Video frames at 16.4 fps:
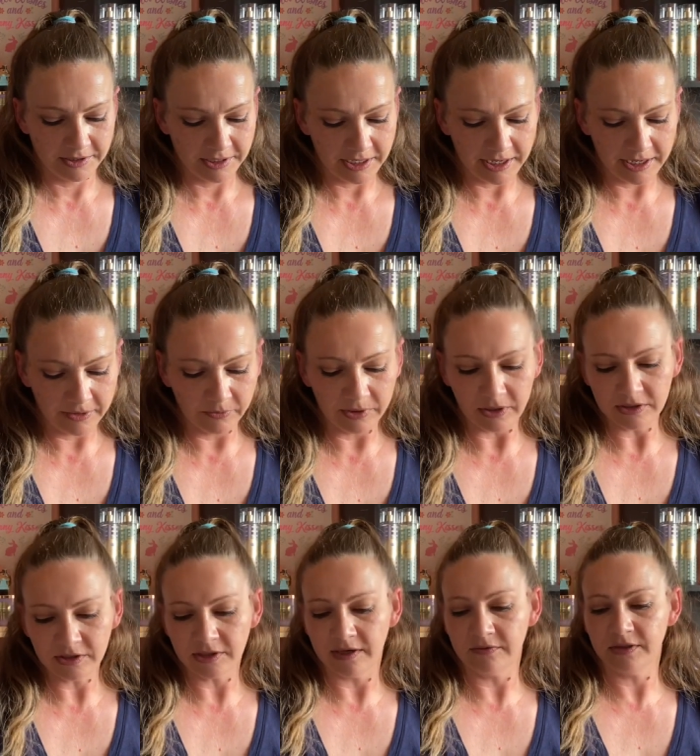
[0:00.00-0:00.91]
And we
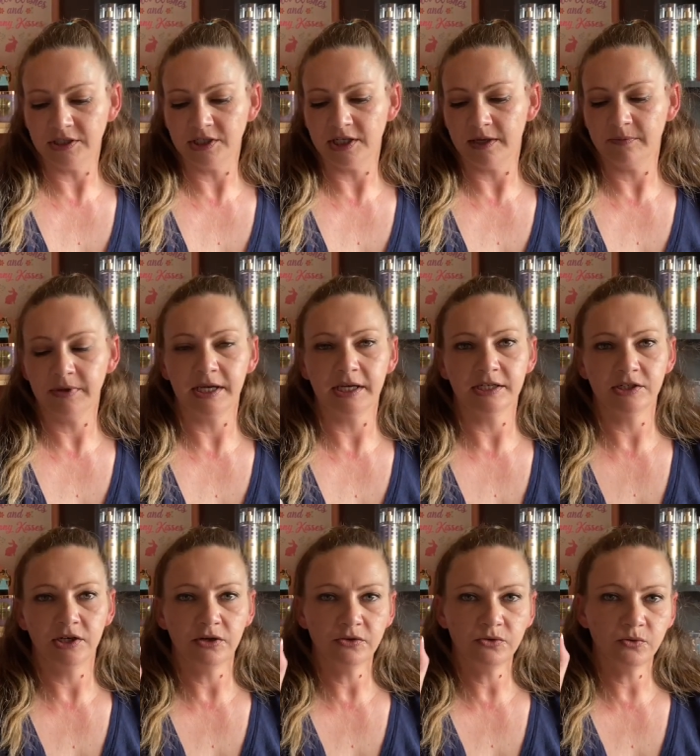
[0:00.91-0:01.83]
also have the Champagne
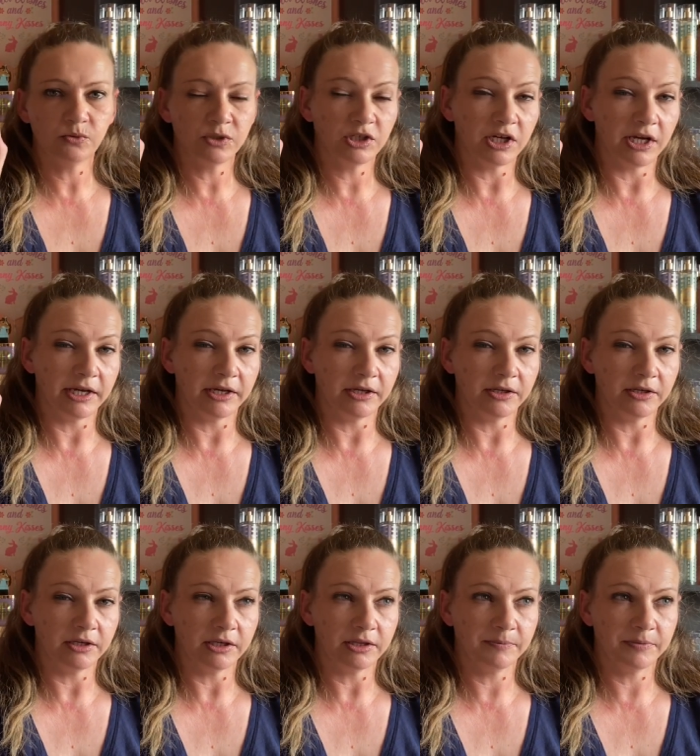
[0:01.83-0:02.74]
Toast, which I
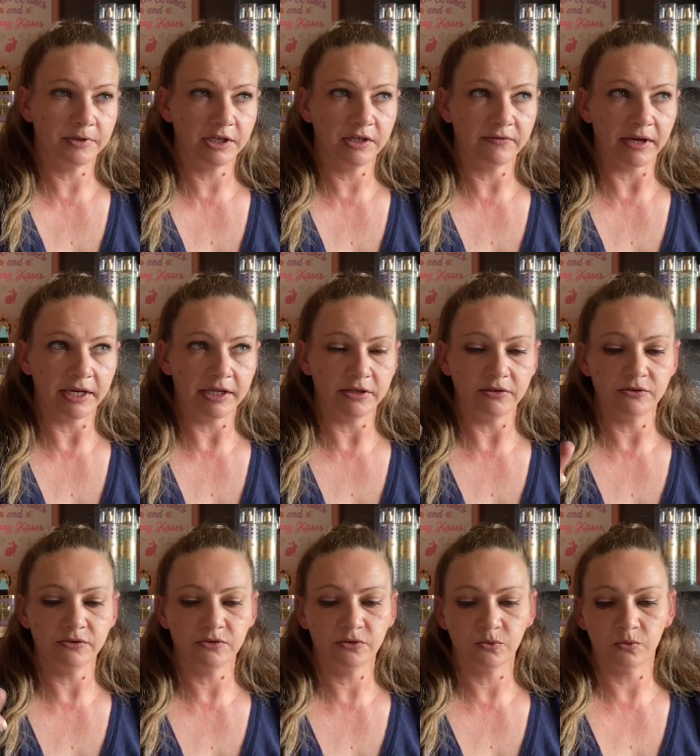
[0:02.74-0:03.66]
believe I
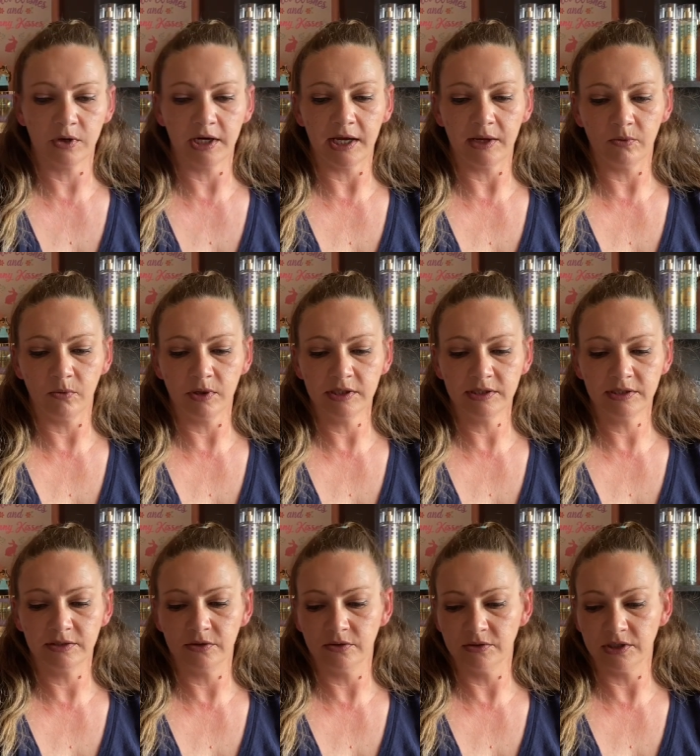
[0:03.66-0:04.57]
used when I was
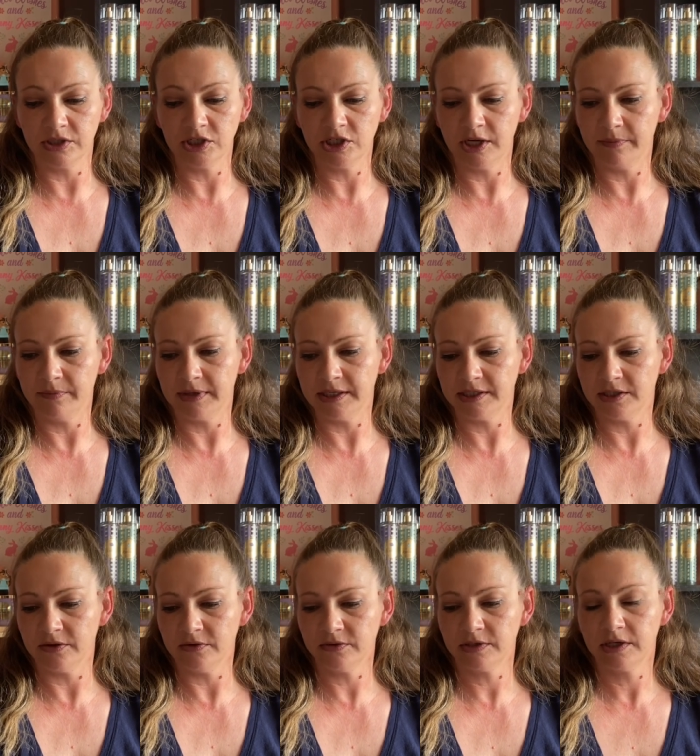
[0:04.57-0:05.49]
using Champagne
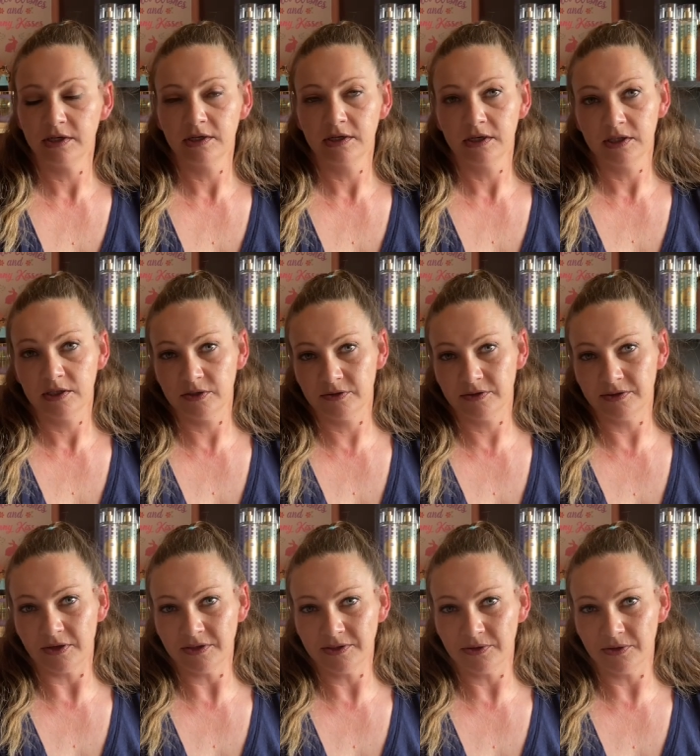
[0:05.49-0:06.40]
Toast. This is
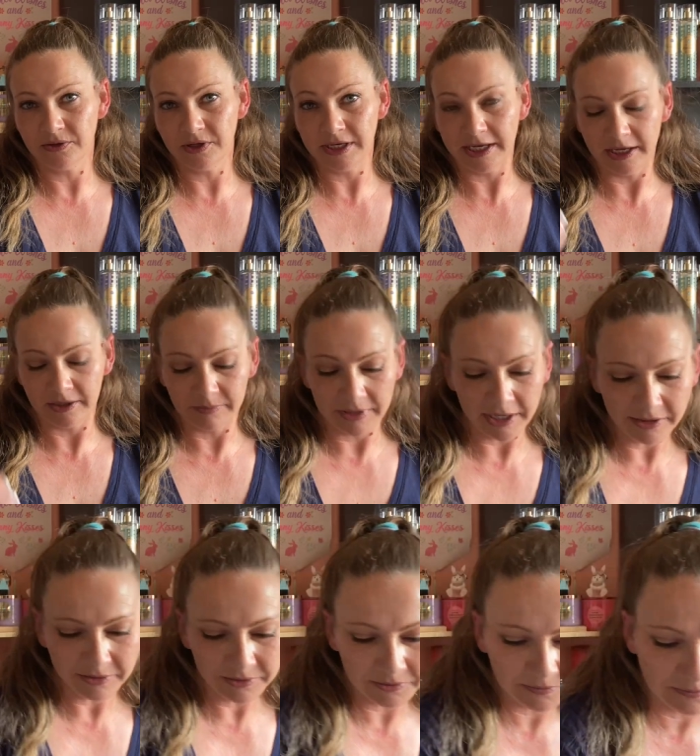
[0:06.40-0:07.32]
also a good hand back.